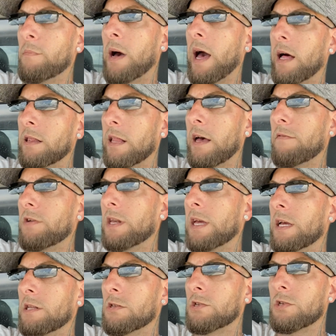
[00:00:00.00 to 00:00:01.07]
by 11
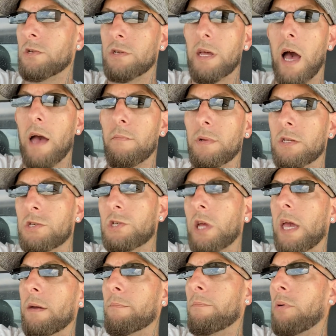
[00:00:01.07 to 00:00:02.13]
inch diamond
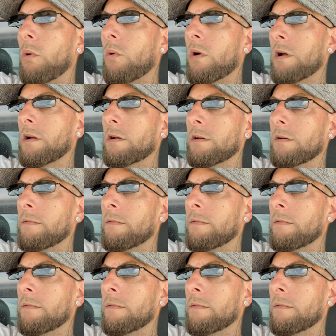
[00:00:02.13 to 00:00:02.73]
shaped port.